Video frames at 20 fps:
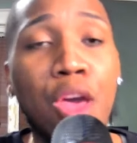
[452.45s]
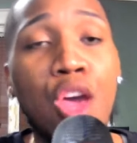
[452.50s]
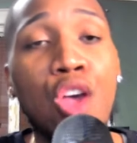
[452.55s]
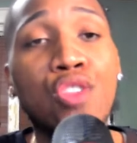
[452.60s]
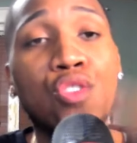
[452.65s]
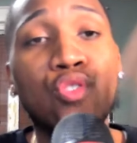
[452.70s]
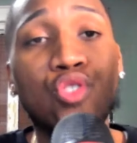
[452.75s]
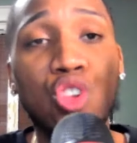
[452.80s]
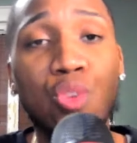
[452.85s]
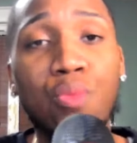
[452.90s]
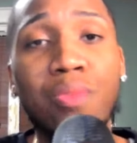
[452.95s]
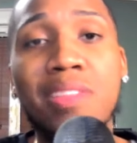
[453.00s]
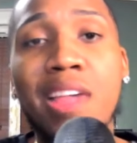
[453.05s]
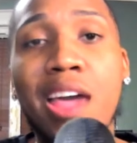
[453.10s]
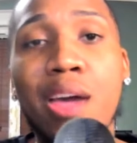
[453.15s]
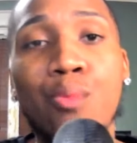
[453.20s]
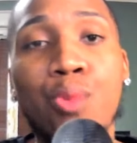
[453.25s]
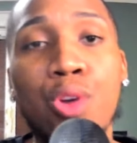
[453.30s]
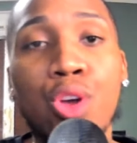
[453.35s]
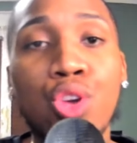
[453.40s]
So she was
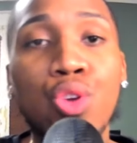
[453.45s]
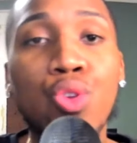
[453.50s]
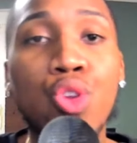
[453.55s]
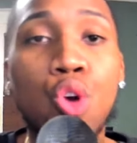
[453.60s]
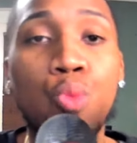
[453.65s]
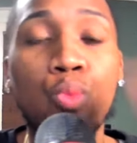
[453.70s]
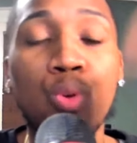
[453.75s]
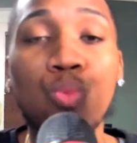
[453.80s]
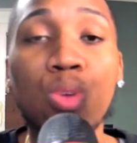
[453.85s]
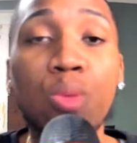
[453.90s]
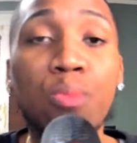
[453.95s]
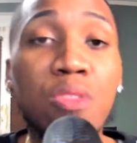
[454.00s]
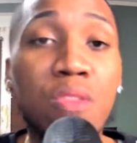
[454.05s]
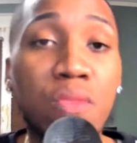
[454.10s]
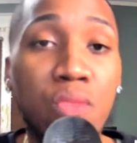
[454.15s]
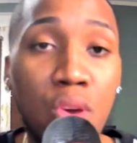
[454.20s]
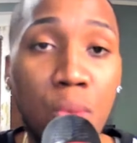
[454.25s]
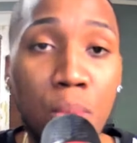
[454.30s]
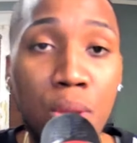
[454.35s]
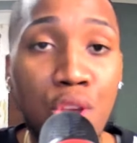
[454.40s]
like, Well, you know, when we was
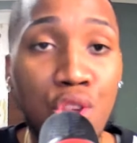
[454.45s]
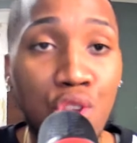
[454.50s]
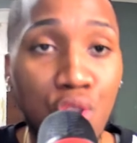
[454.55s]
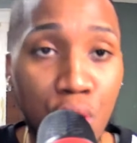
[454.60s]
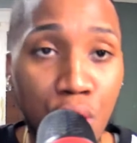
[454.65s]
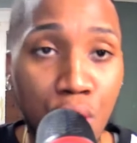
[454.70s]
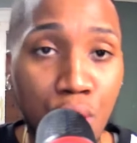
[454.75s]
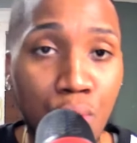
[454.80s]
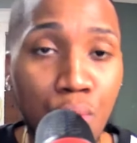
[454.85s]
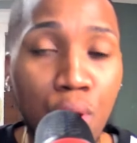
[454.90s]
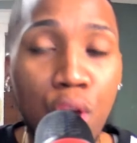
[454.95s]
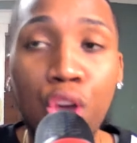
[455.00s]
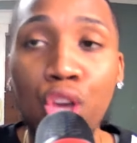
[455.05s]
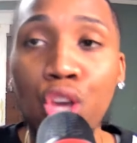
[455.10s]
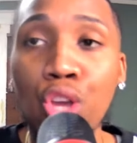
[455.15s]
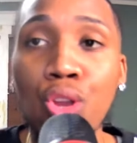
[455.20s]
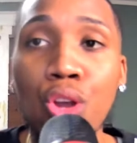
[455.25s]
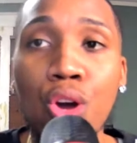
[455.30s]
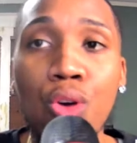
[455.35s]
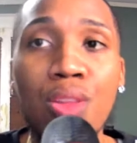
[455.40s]
filming the show,
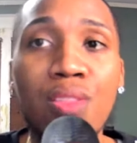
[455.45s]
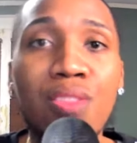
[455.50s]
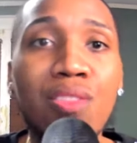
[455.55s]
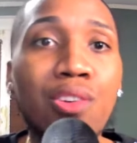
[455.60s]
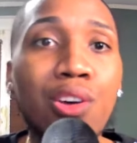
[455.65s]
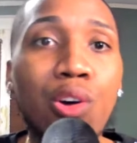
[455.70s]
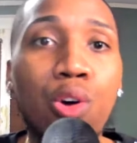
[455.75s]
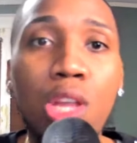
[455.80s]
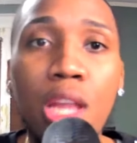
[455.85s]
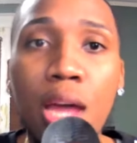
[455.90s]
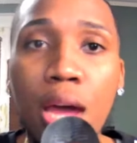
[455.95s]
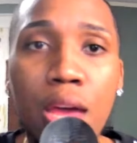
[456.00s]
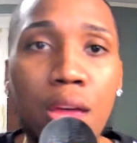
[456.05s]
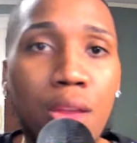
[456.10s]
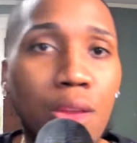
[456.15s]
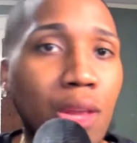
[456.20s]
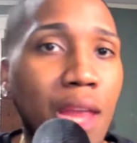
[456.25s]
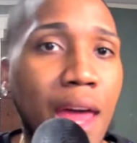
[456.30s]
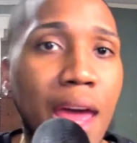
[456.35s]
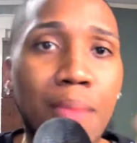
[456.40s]
you know, it took a lot uh,
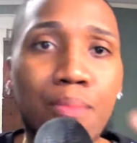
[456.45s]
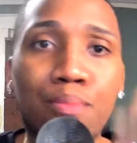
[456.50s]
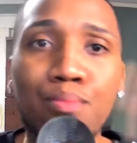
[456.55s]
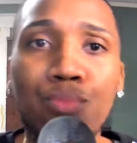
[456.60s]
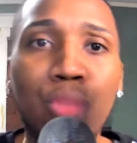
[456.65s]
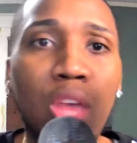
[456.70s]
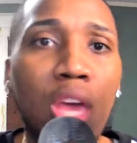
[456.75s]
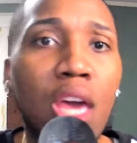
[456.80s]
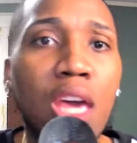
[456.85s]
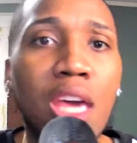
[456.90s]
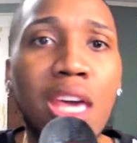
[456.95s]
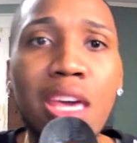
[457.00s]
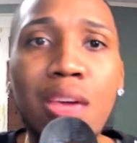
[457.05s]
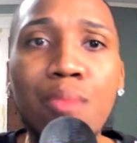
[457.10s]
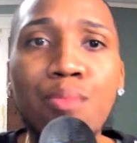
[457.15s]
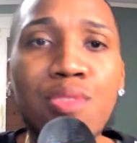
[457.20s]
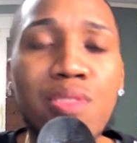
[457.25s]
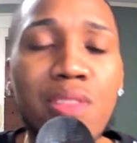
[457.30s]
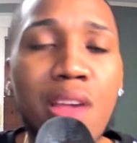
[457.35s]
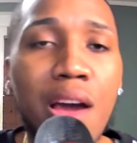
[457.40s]
like he
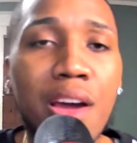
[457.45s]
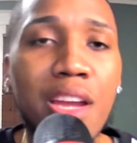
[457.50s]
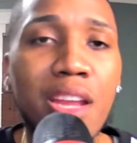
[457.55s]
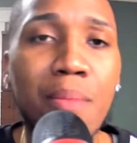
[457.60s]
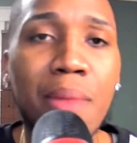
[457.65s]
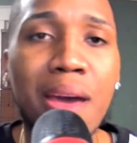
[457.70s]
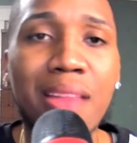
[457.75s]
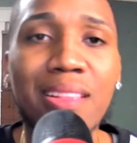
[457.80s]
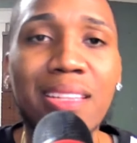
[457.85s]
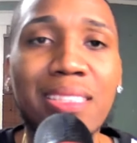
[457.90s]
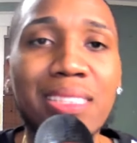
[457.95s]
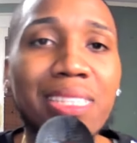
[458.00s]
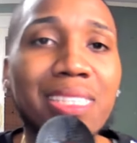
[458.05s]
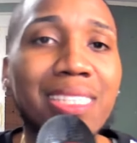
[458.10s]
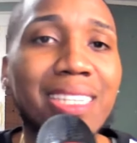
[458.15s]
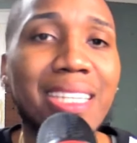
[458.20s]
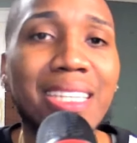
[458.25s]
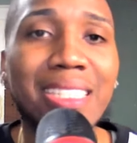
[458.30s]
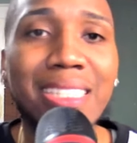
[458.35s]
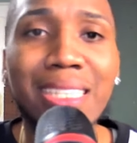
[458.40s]
was talking about the cease
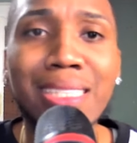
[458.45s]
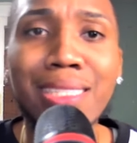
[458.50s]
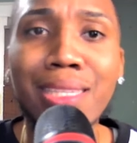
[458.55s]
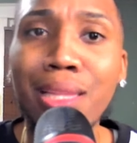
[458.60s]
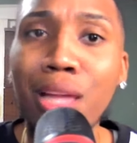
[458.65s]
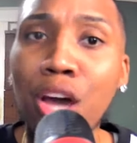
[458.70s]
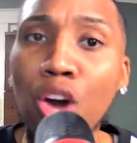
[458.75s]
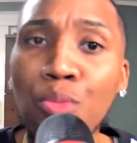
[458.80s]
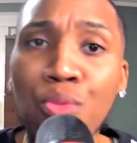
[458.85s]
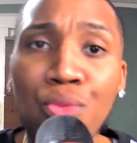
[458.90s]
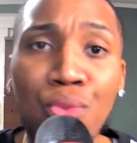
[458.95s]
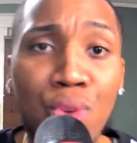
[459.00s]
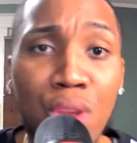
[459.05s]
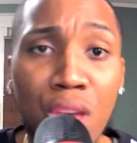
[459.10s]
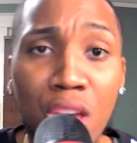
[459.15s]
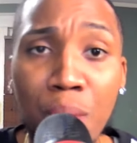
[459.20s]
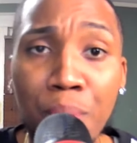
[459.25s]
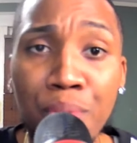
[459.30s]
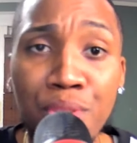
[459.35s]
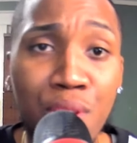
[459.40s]
and desist long before the
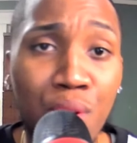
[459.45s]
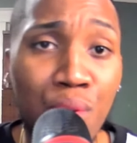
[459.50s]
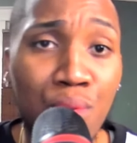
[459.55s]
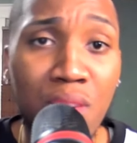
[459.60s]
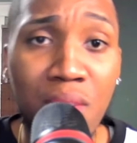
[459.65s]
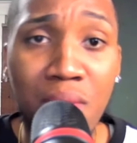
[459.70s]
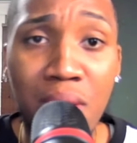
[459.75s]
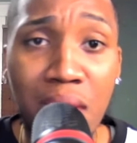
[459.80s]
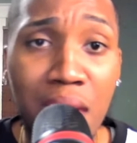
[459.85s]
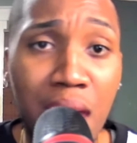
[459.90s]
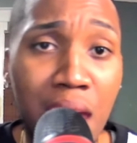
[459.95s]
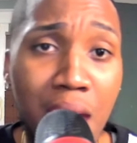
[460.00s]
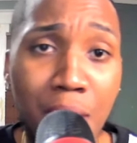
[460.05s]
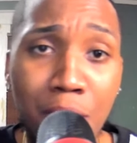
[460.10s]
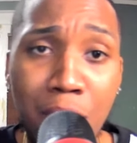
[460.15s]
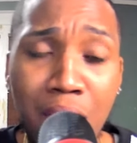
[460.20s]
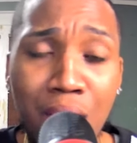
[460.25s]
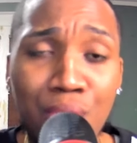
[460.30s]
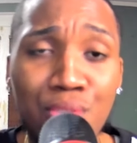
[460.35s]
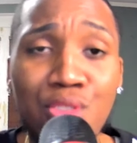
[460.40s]
episodes even came
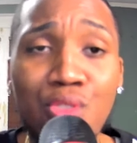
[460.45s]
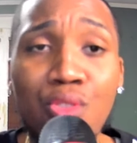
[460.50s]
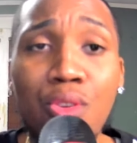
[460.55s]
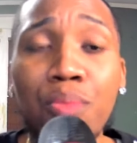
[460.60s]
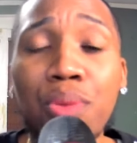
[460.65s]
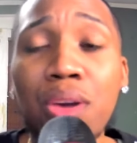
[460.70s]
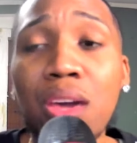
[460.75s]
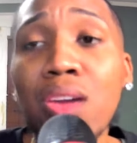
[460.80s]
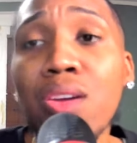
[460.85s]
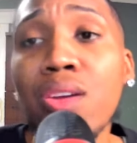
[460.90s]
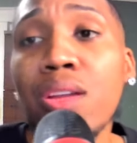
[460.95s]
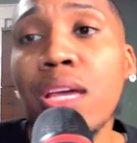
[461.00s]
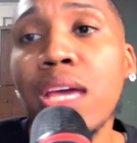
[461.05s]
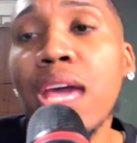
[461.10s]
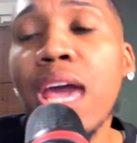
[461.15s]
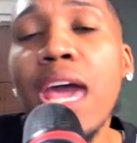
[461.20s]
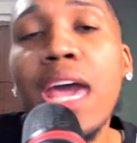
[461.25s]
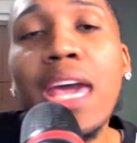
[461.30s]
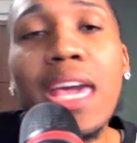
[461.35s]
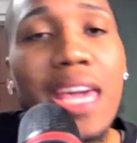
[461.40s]
out. So apparently
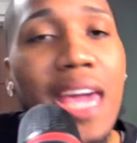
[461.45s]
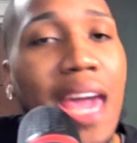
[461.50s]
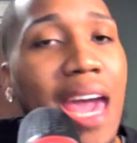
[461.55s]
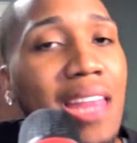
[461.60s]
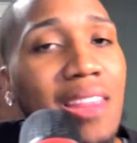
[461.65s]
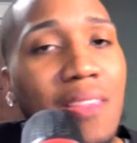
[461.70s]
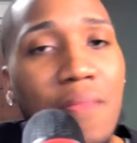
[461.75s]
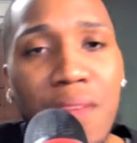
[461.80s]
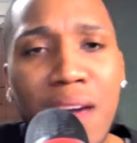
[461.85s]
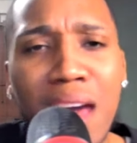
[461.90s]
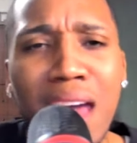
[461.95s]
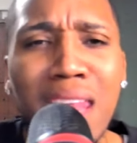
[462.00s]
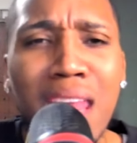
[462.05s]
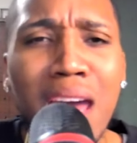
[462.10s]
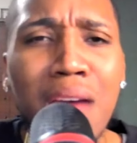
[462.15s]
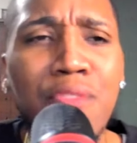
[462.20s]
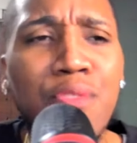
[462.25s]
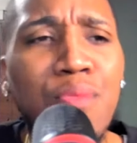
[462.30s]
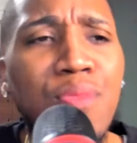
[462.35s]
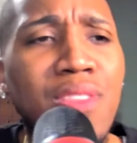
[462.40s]
he had to find
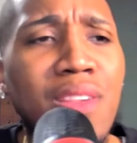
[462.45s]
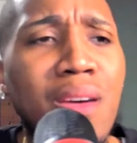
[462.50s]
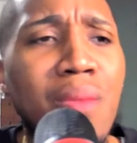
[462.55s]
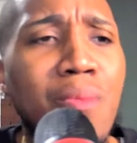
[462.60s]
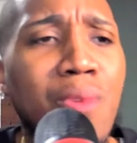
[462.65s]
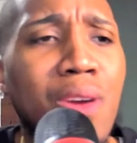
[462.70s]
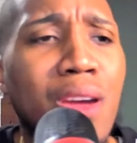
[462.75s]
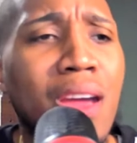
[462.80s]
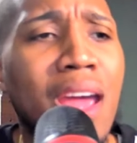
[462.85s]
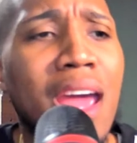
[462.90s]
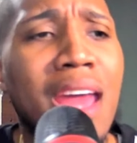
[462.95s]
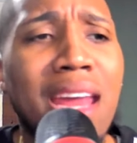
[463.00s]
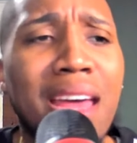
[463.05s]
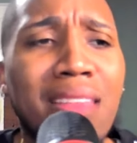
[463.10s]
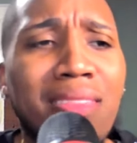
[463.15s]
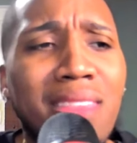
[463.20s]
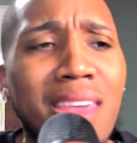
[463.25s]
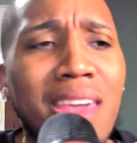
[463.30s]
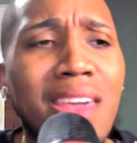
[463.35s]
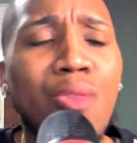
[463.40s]
out from somewhere. And I
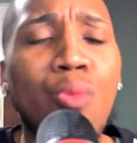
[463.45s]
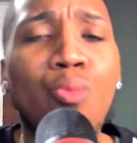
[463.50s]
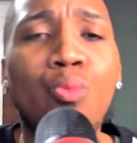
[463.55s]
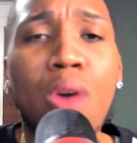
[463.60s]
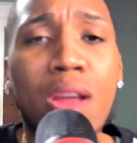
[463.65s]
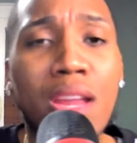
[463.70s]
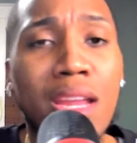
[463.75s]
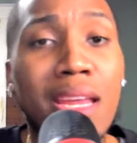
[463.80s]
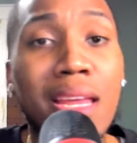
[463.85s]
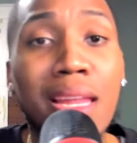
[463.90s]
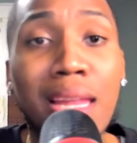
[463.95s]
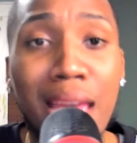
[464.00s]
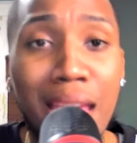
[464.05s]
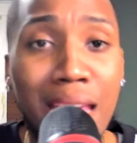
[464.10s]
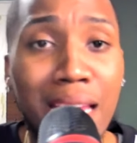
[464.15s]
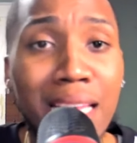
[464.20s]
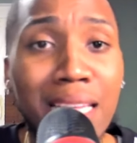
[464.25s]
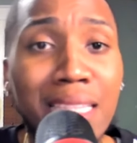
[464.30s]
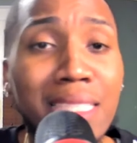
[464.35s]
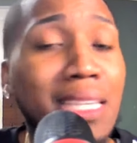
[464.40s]
think one of the
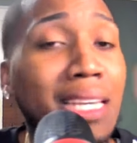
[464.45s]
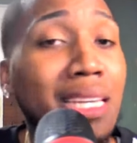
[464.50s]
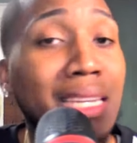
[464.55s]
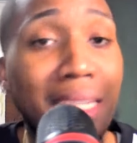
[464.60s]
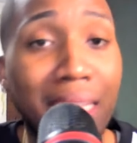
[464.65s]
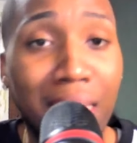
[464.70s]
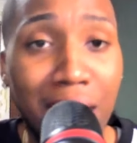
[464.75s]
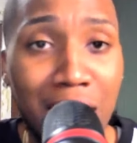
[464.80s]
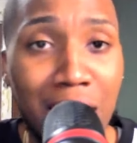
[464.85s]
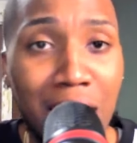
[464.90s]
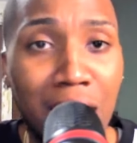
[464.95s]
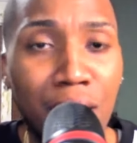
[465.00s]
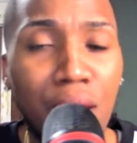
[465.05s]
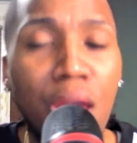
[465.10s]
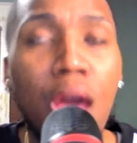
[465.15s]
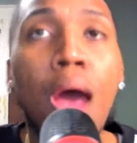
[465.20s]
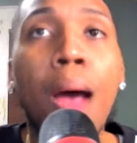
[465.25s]
ladies did it.